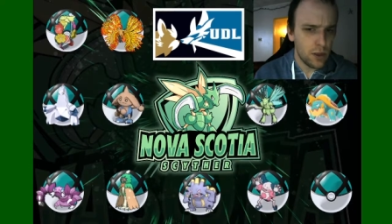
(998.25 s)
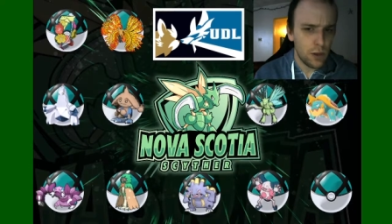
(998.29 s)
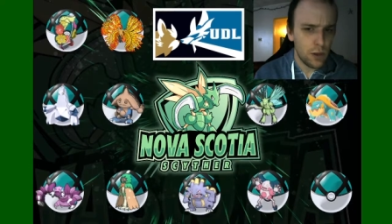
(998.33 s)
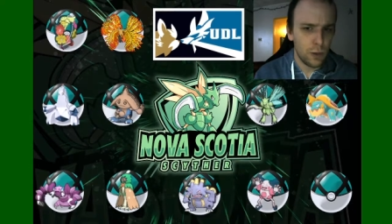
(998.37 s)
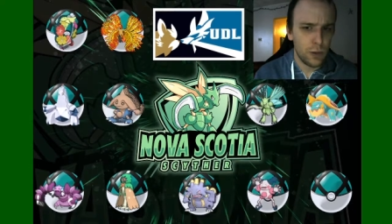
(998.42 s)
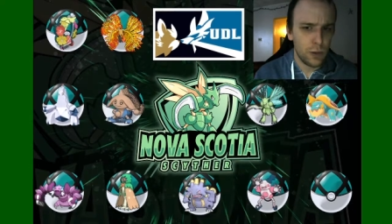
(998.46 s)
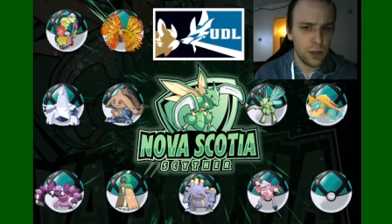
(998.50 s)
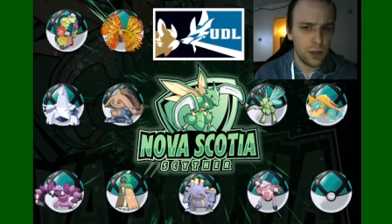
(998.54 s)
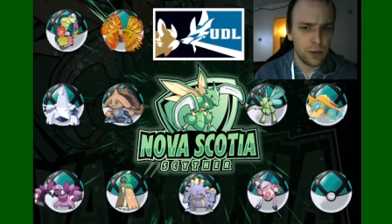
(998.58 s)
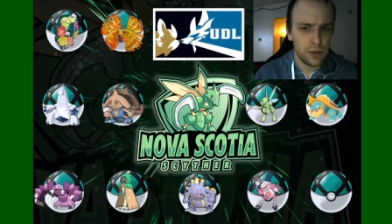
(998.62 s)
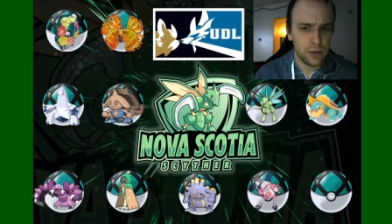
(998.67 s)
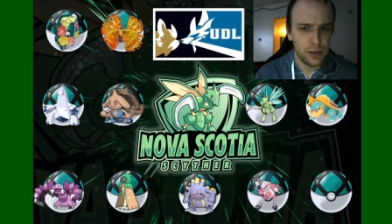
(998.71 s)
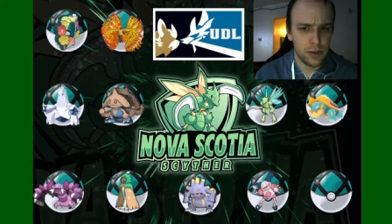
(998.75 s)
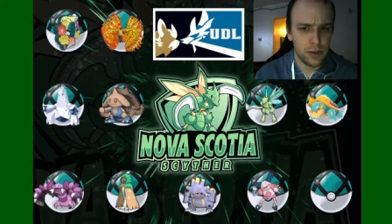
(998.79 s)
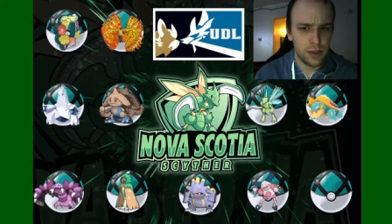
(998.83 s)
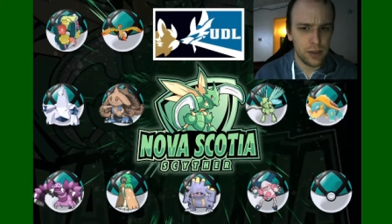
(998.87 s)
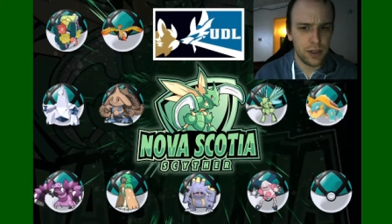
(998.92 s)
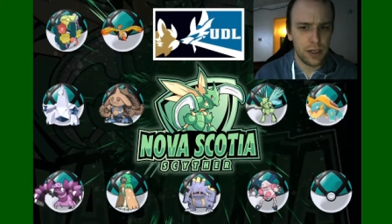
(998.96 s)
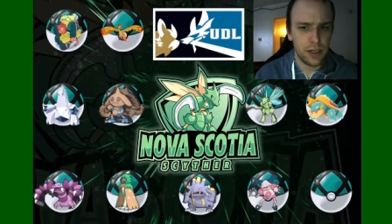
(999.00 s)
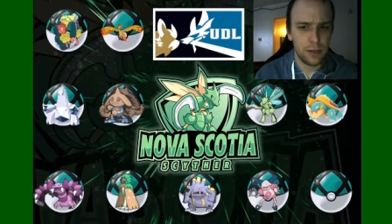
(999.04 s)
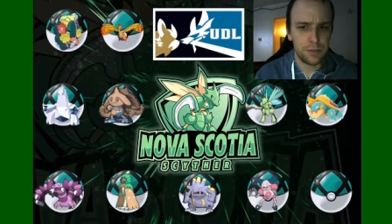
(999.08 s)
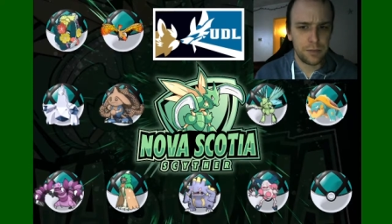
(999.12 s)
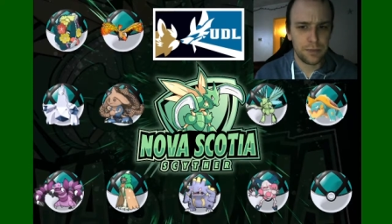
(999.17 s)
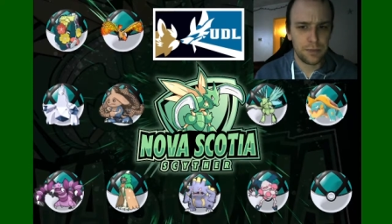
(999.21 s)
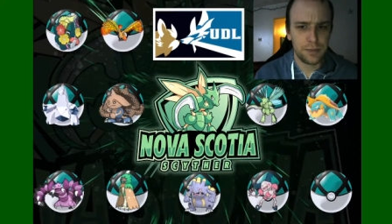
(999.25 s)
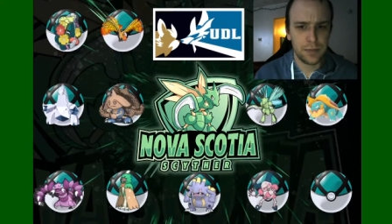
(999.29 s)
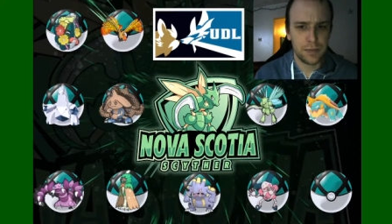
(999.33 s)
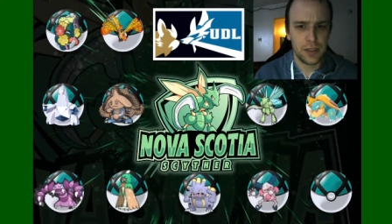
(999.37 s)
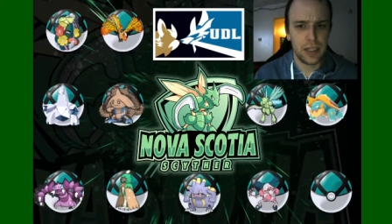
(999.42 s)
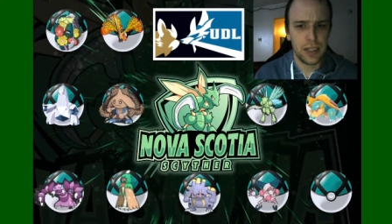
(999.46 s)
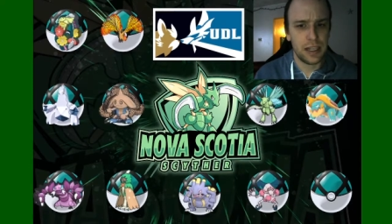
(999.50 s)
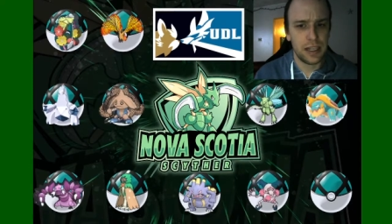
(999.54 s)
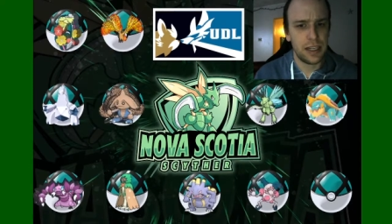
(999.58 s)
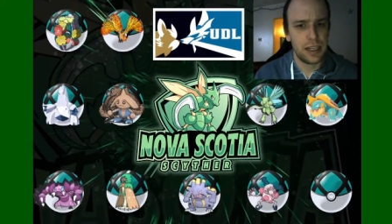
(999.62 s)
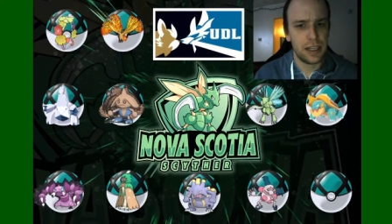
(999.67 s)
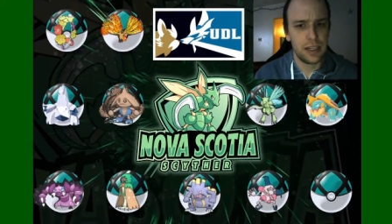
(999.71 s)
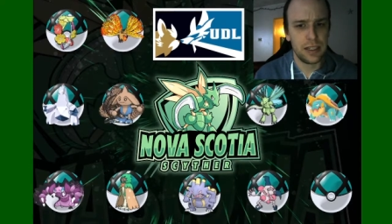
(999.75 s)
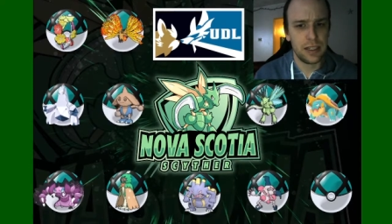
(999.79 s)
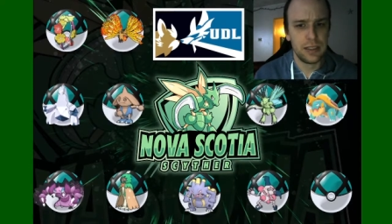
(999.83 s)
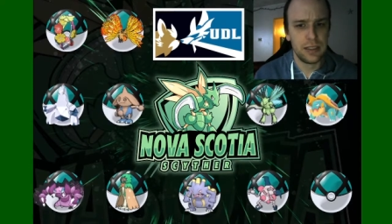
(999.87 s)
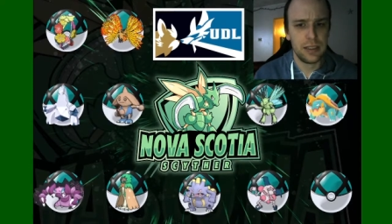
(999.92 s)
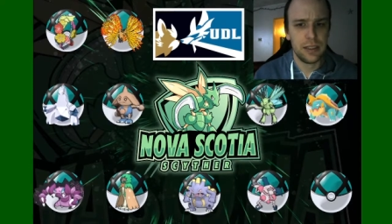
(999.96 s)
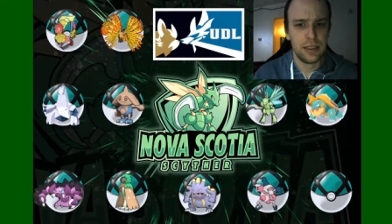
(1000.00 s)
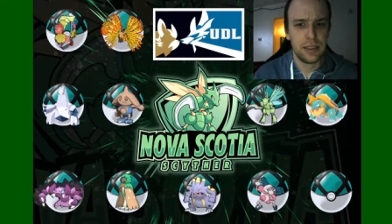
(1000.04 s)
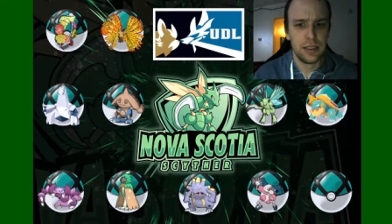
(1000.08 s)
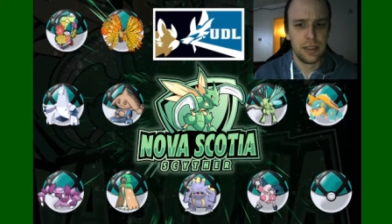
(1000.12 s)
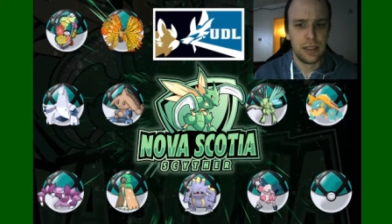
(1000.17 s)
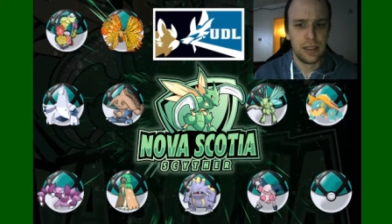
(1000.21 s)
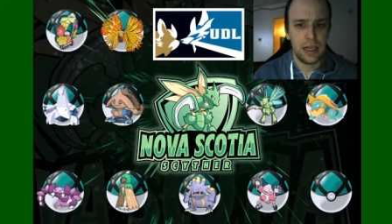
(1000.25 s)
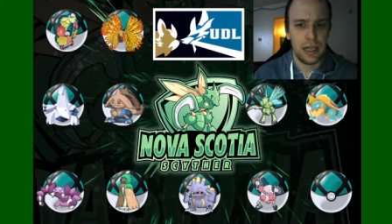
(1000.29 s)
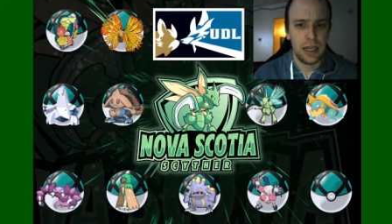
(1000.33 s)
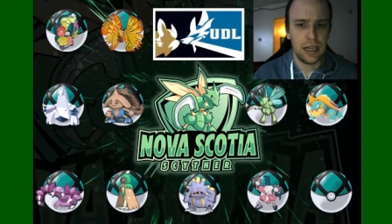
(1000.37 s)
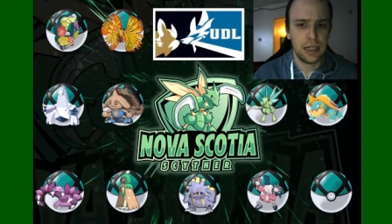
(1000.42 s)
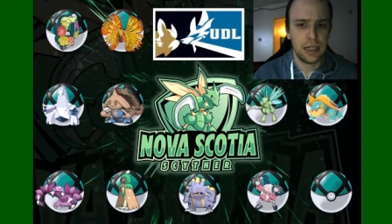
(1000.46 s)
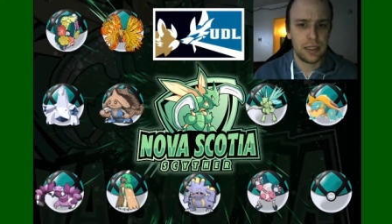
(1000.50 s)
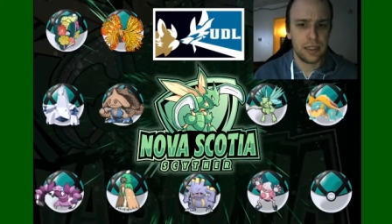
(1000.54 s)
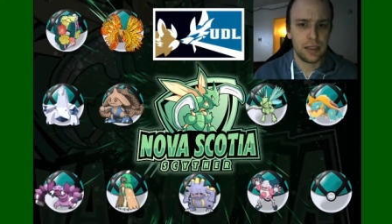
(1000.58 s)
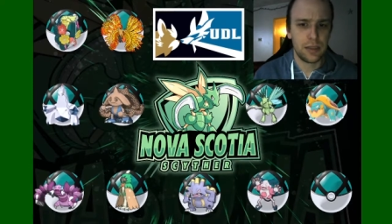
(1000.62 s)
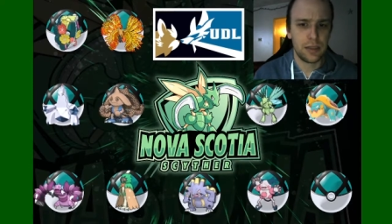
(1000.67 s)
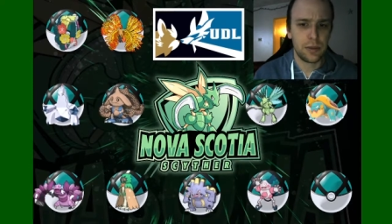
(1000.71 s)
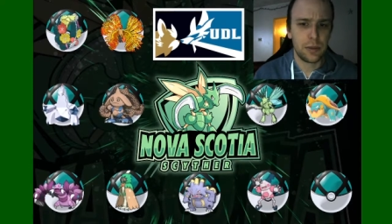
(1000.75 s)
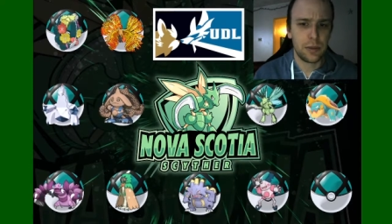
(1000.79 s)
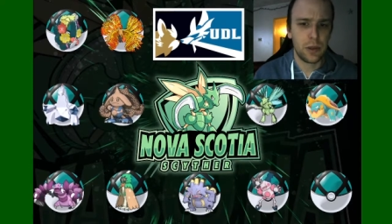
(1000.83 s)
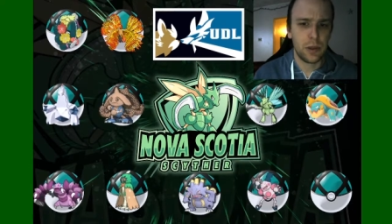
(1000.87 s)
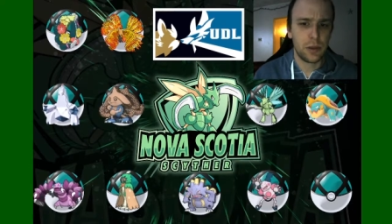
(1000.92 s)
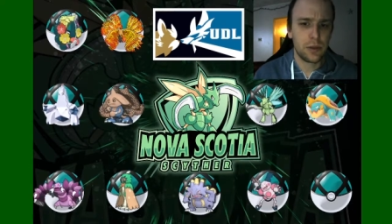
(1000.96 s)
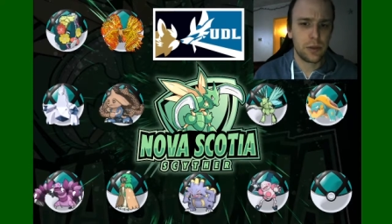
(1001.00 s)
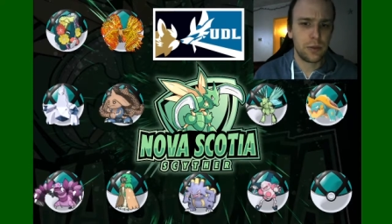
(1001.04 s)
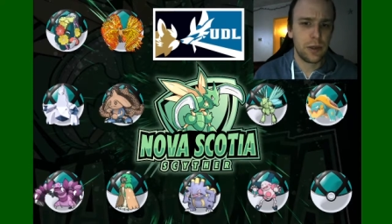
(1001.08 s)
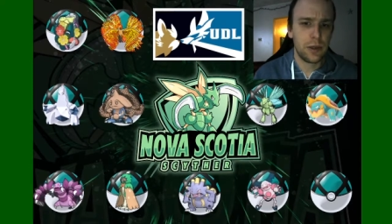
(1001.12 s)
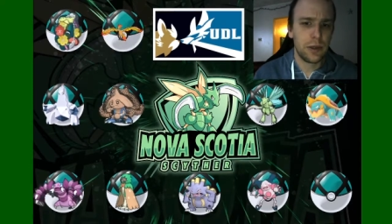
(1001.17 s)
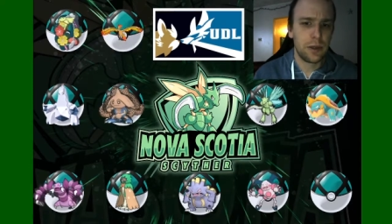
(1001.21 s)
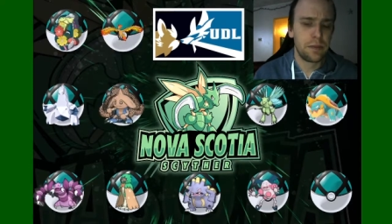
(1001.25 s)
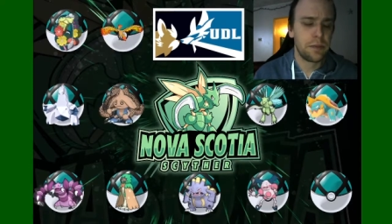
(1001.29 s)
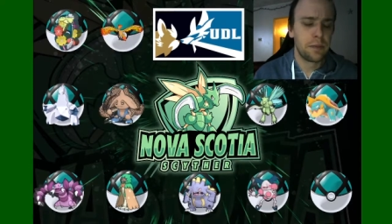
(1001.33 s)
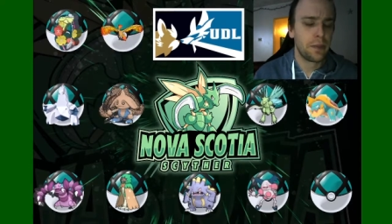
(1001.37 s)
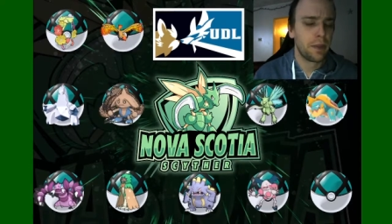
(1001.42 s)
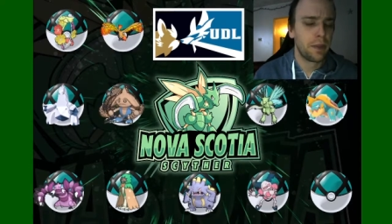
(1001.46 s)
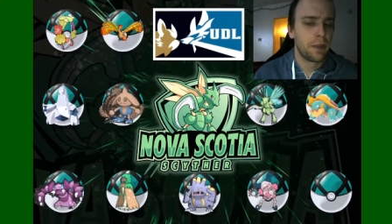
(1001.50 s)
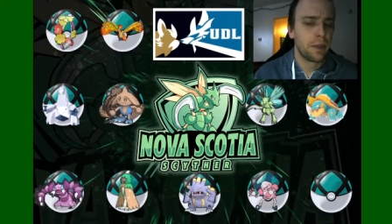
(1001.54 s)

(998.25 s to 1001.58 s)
when I was looking up at the Pokemon.